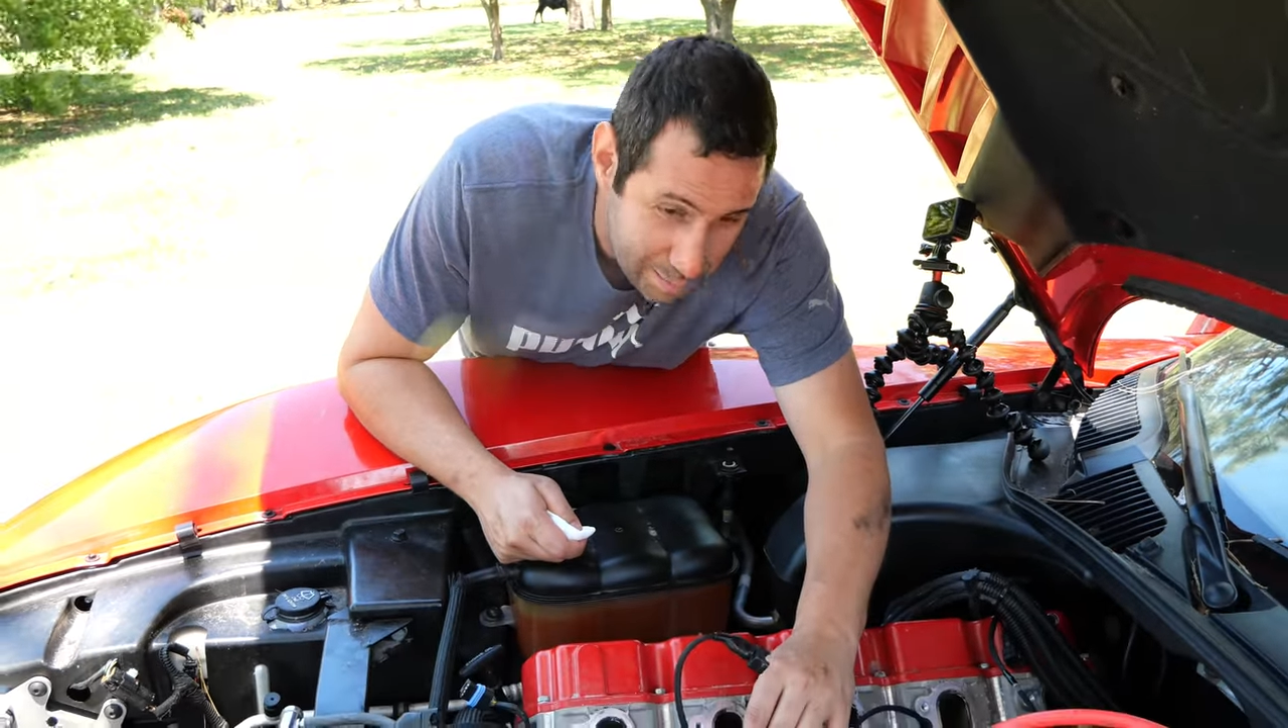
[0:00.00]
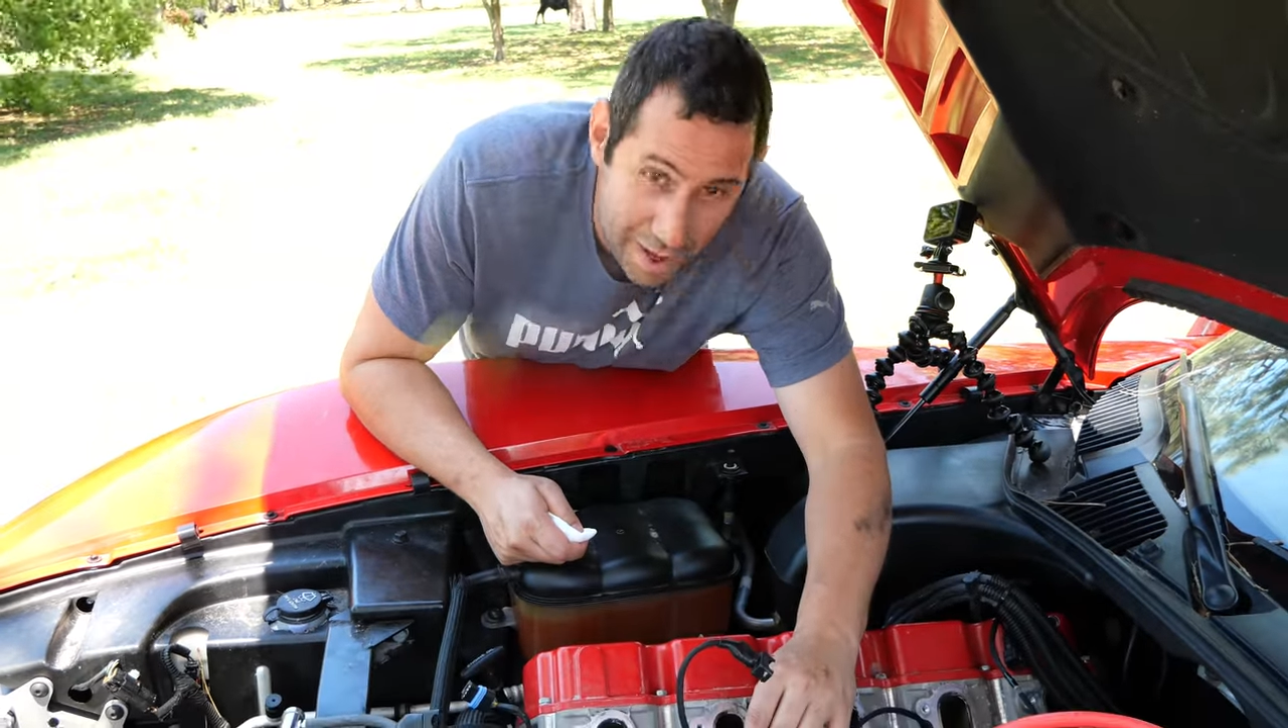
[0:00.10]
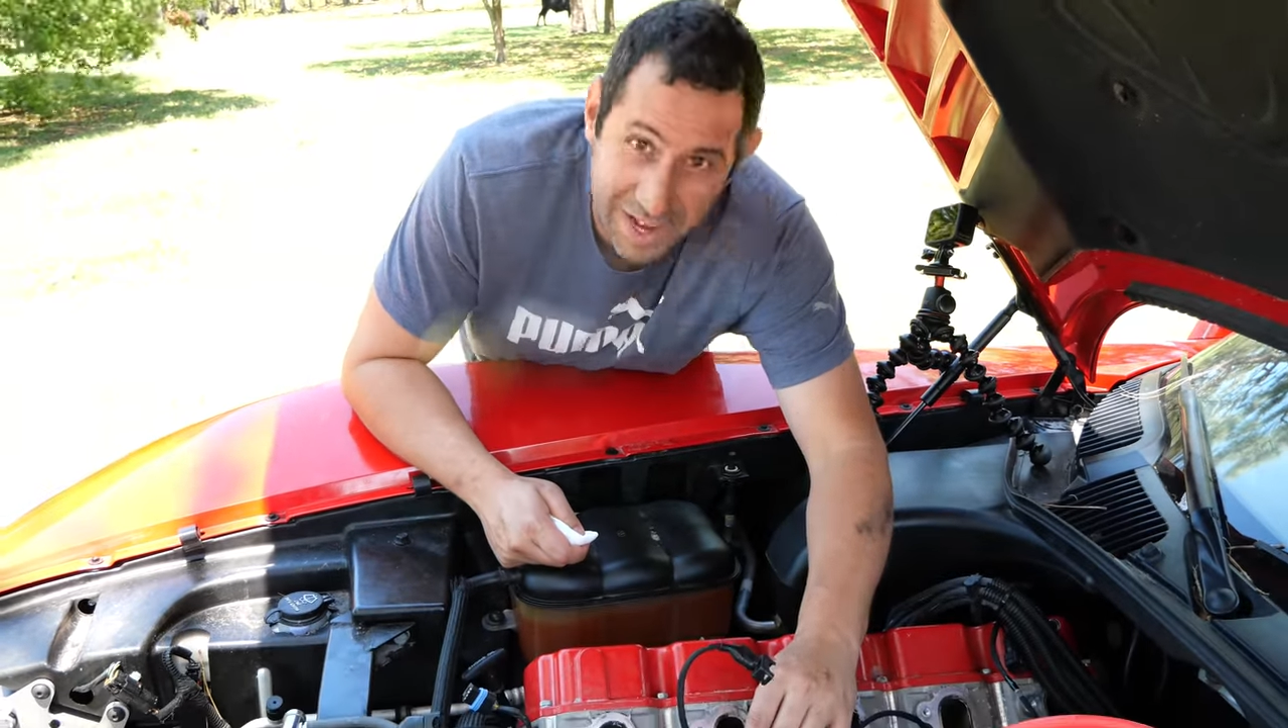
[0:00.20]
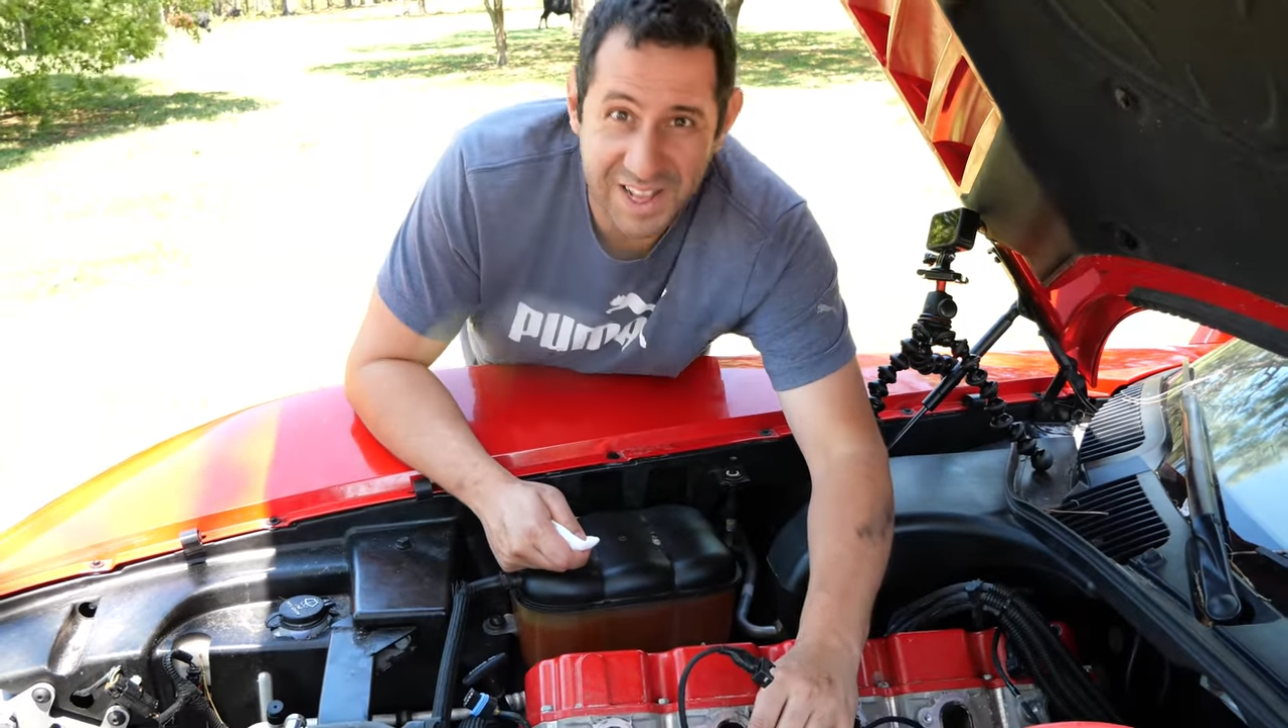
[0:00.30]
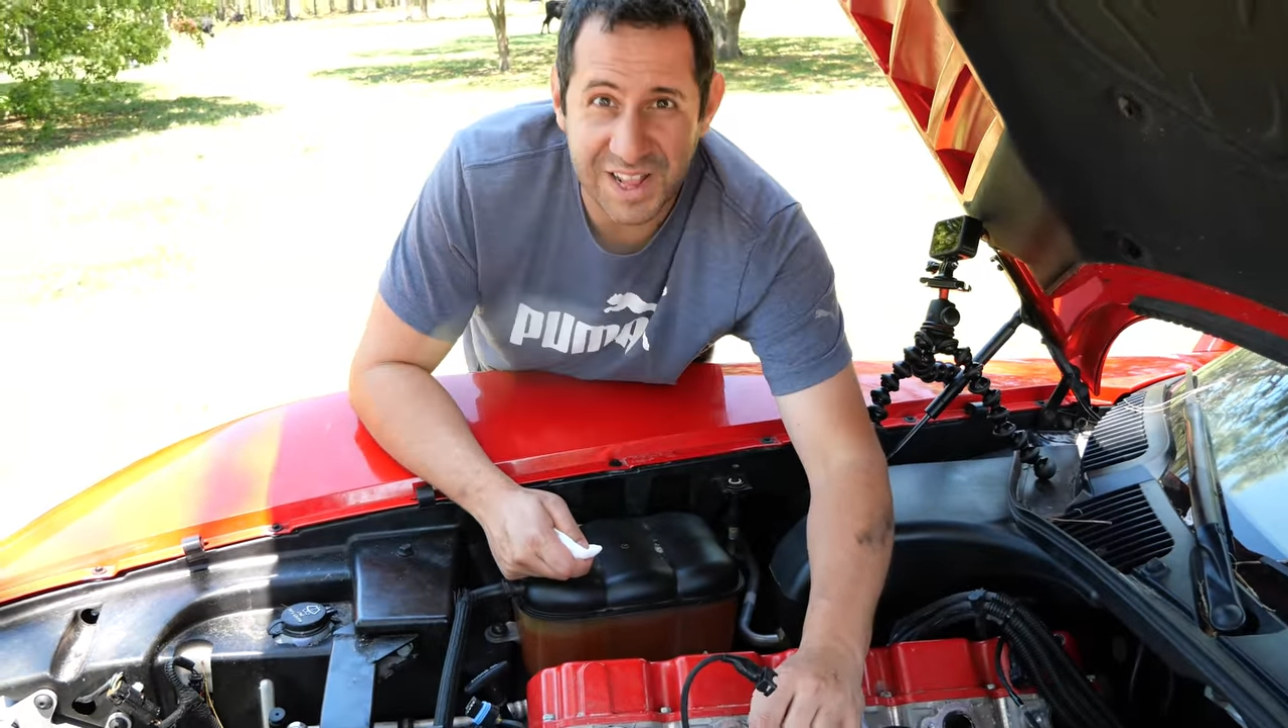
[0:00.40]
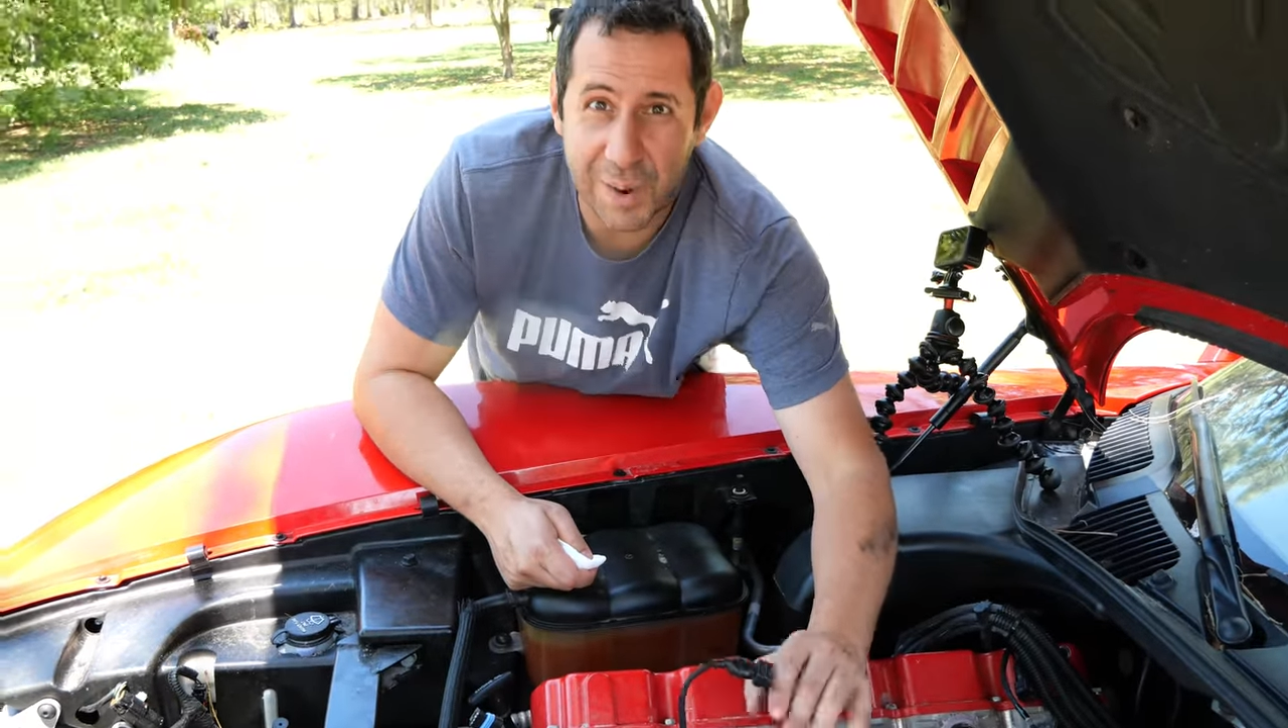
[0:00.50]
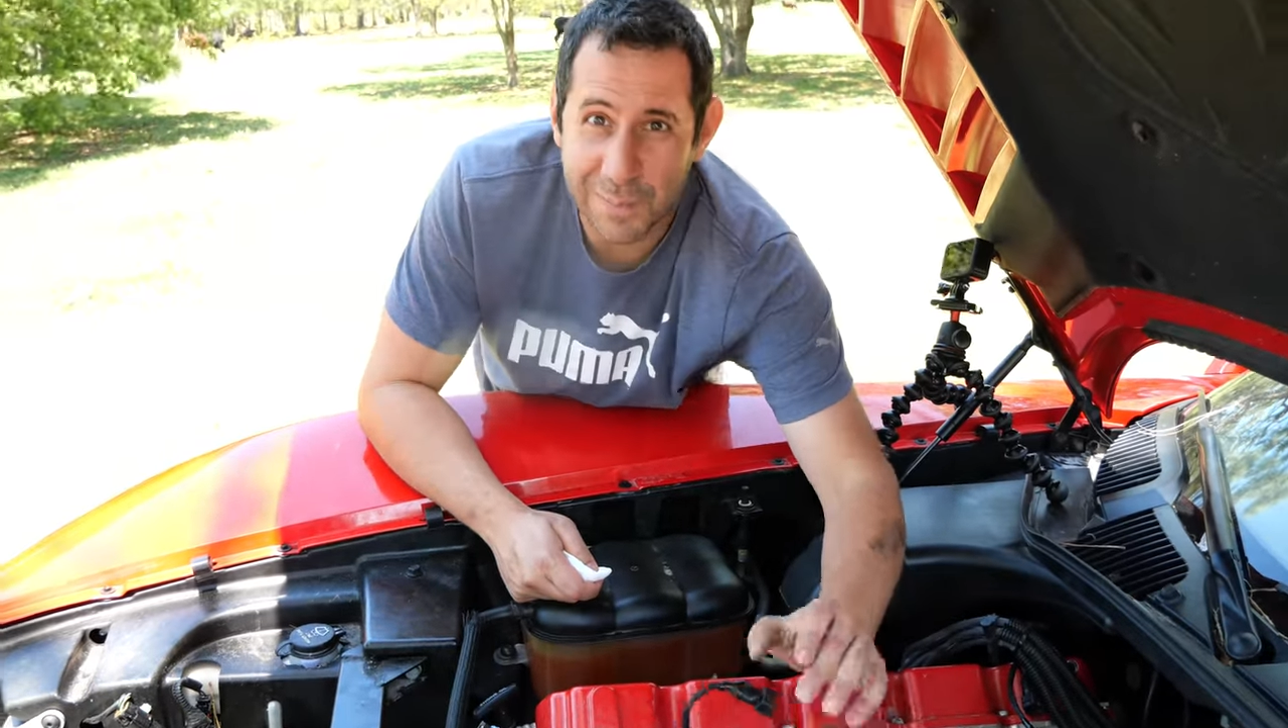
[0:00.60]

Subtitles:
muck in there,